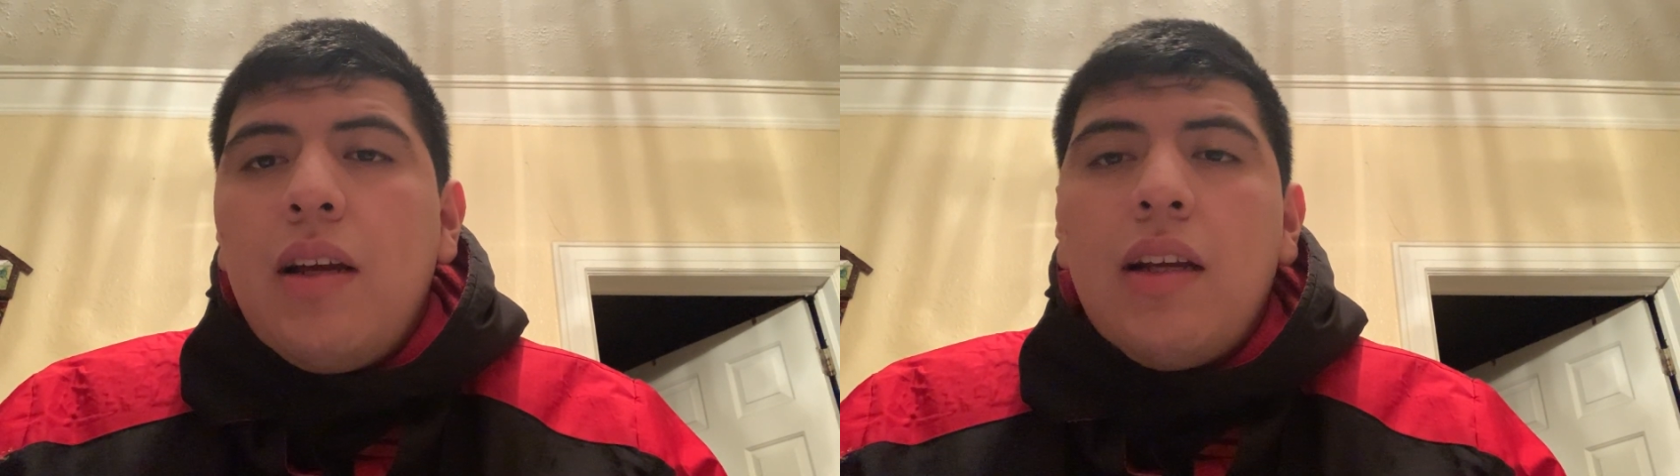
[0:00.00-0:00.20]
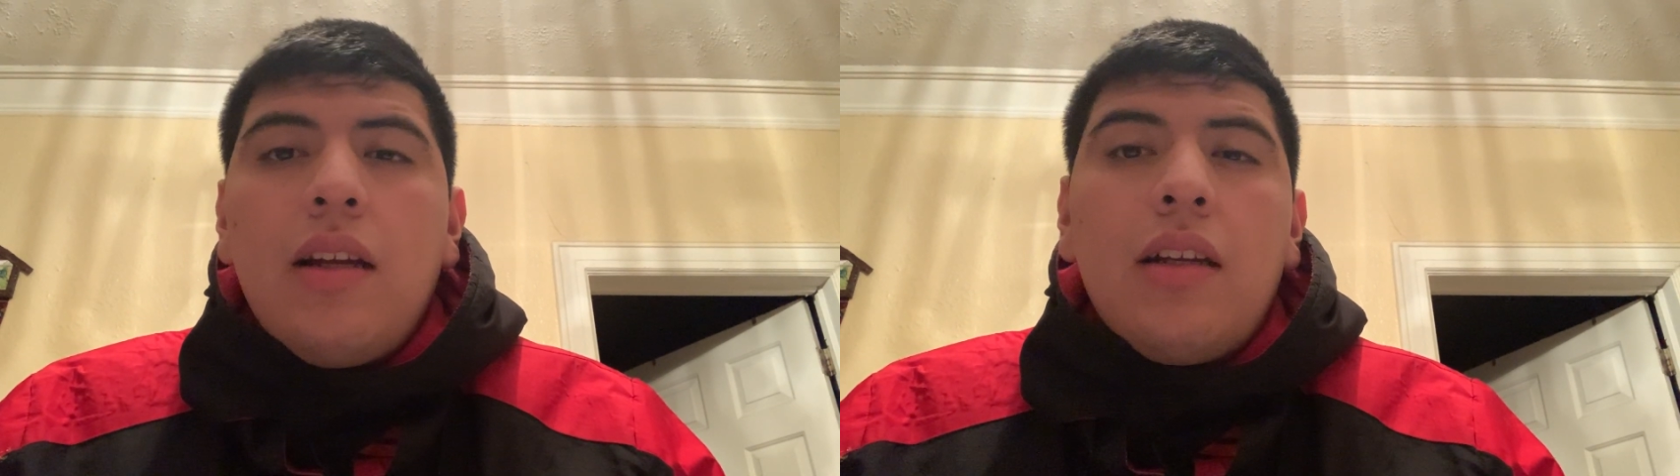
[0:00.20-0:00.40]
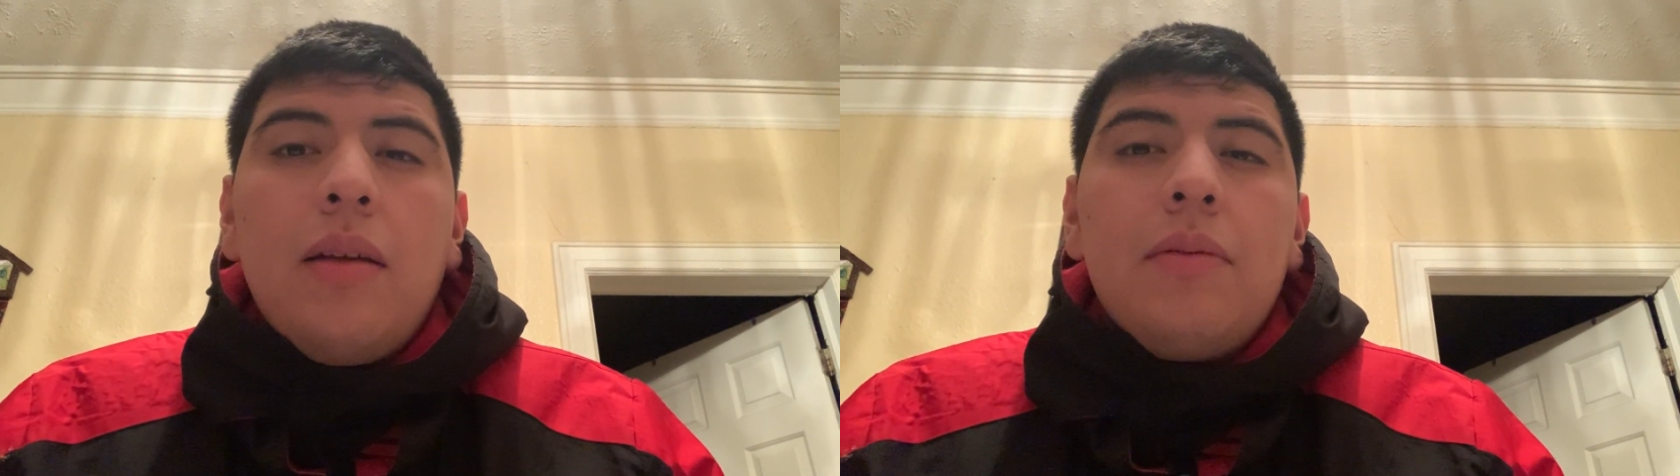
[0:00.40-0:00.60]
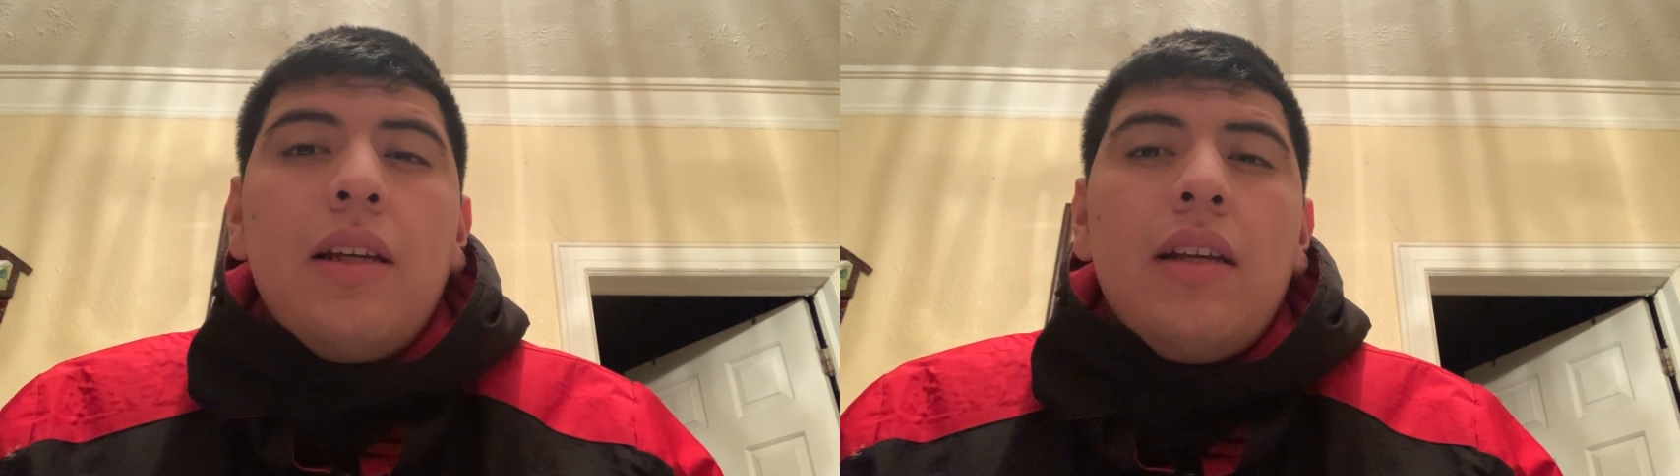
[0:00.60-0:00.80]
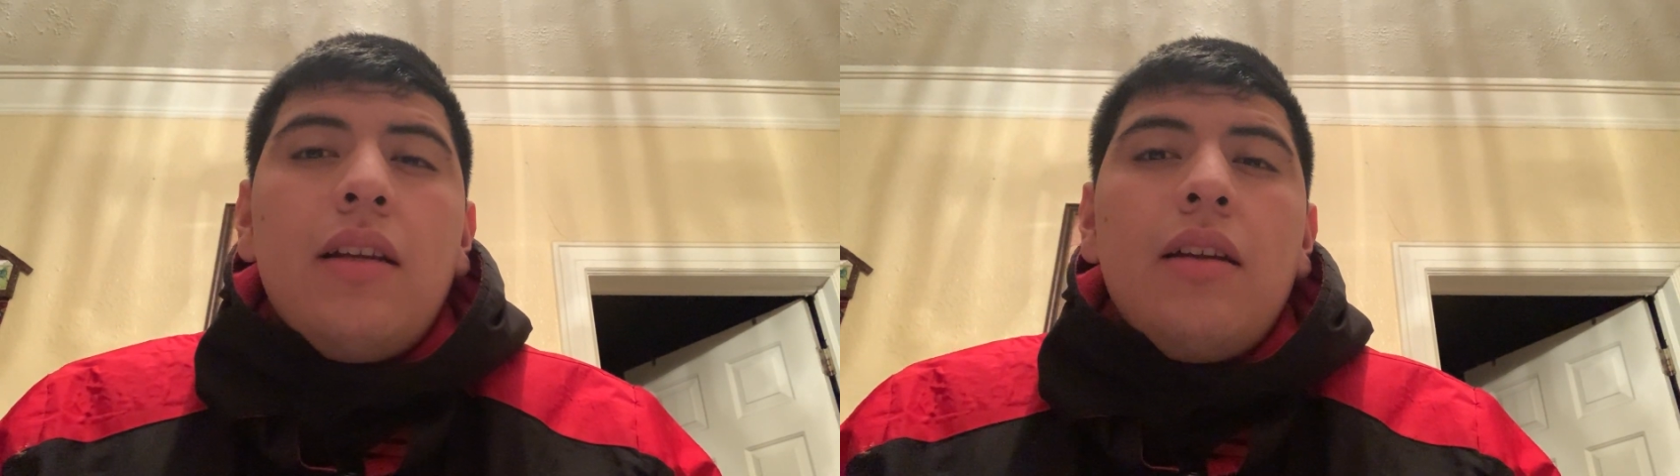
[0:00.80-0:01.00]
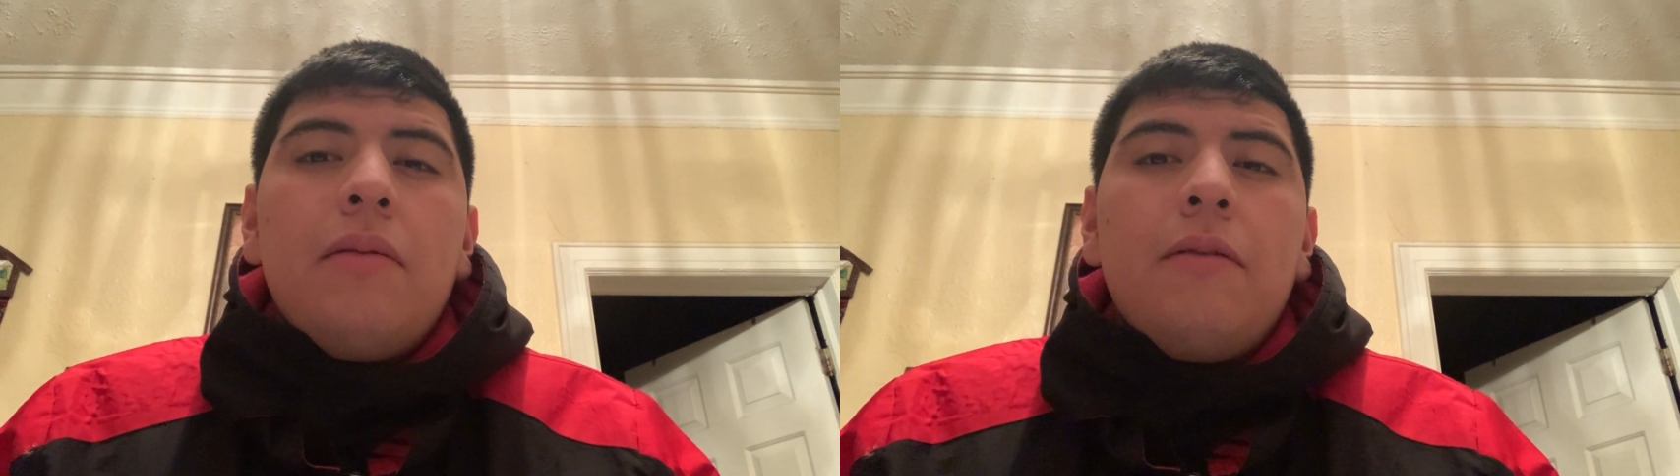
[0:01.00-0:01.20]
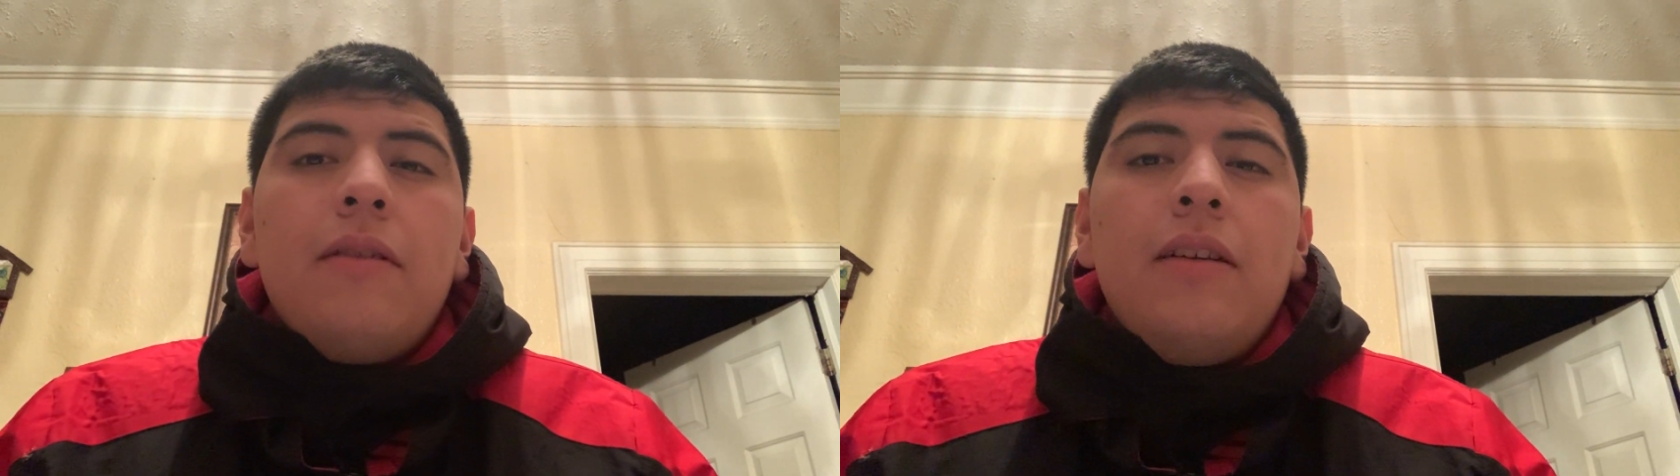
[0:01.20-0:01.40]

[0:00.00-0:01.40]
I keep saying that.